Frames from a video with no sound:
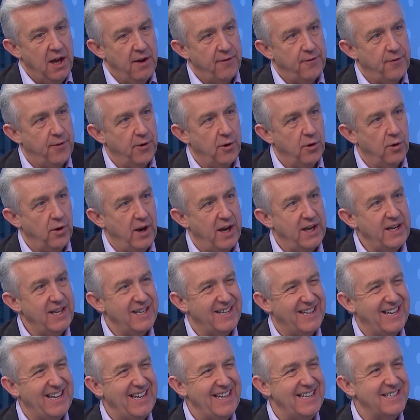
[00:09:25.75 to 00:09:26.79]
For any
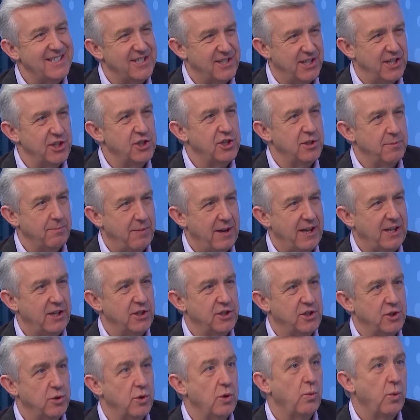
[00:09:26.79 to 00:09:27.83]
key decision
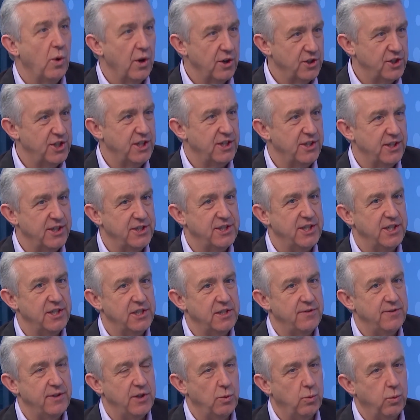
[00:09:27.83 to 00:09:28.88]
makers who are watching this
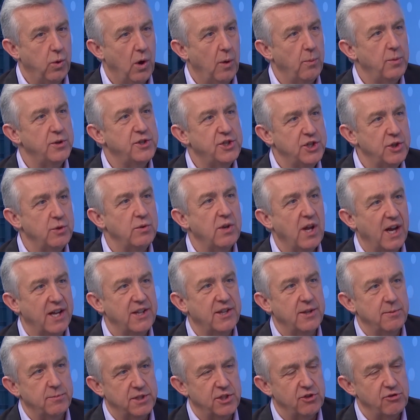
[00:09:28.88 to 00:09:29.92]
interview, what would you like
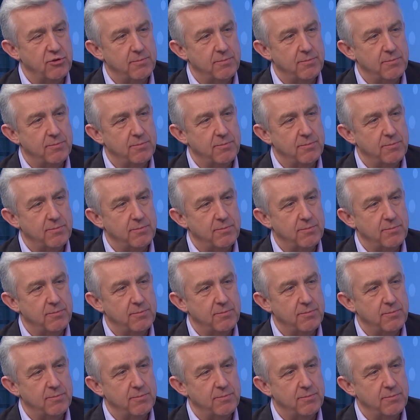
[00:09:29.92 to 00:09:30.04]
them to